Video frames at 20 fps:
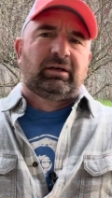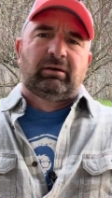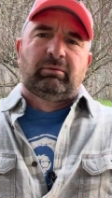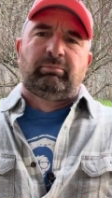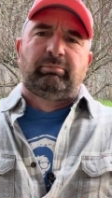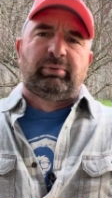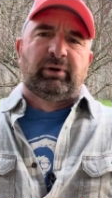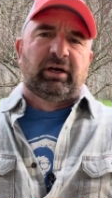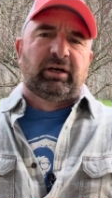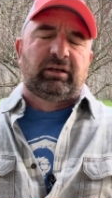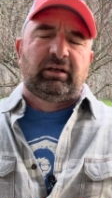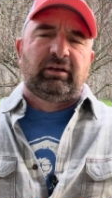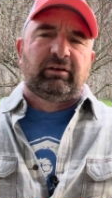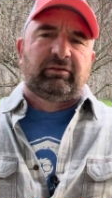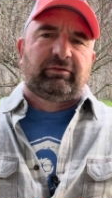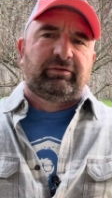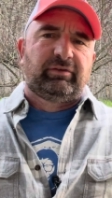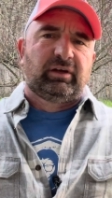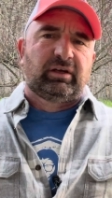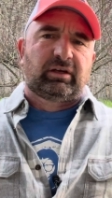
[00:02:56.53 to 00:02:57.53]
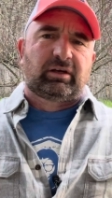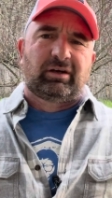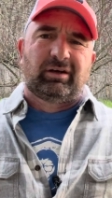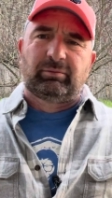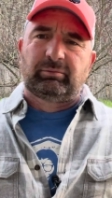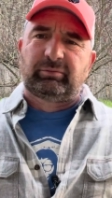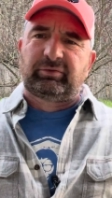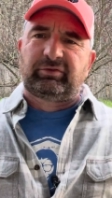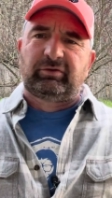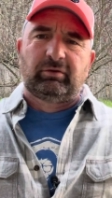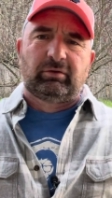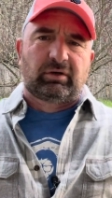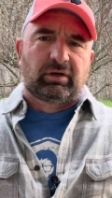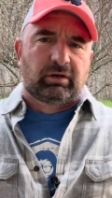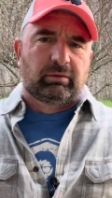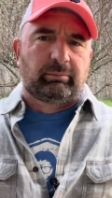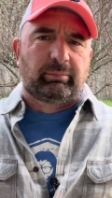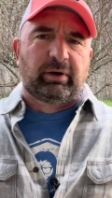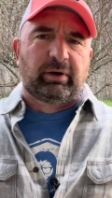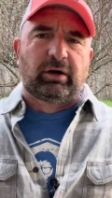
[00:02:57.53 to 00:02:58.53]
But if it comes to
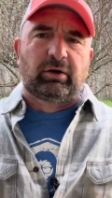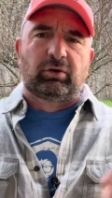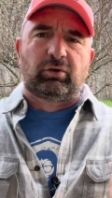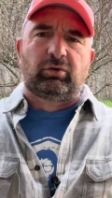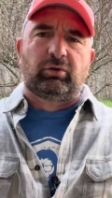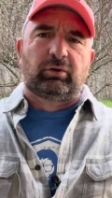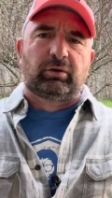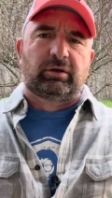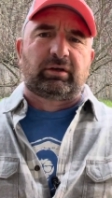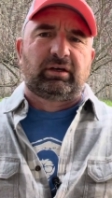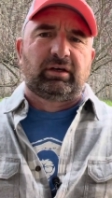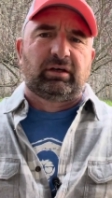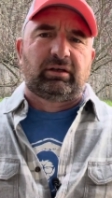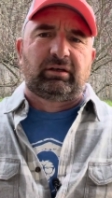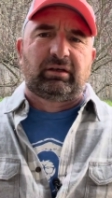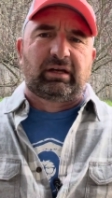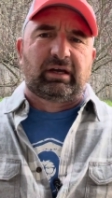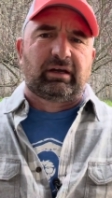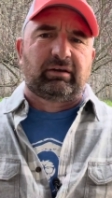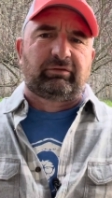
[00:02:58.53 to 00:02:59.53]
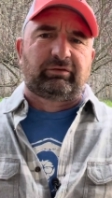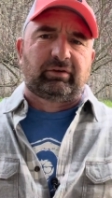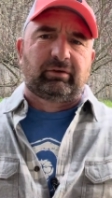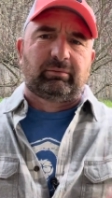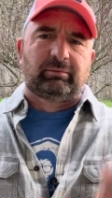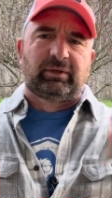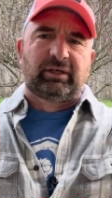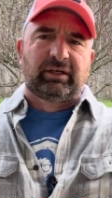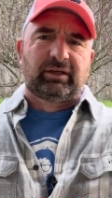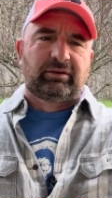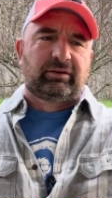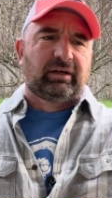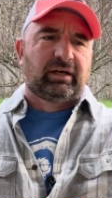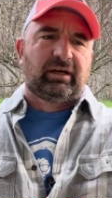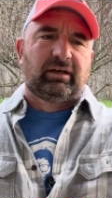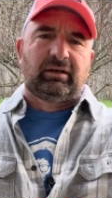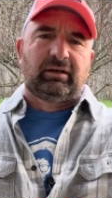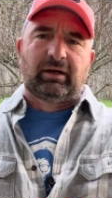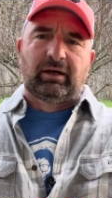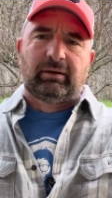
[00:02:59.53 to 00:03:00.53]
cutting paracord, cutting knives, something like
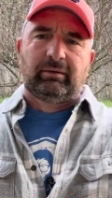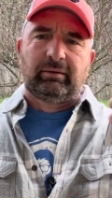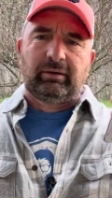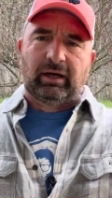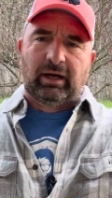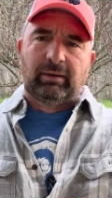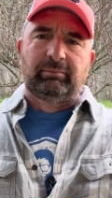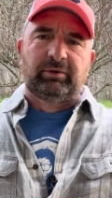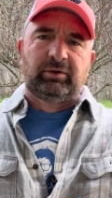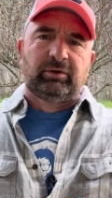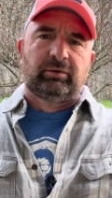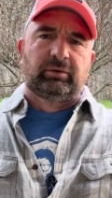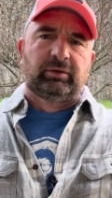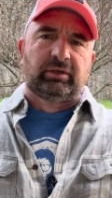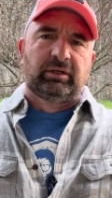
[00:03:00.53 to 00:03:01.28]
that, I'm doing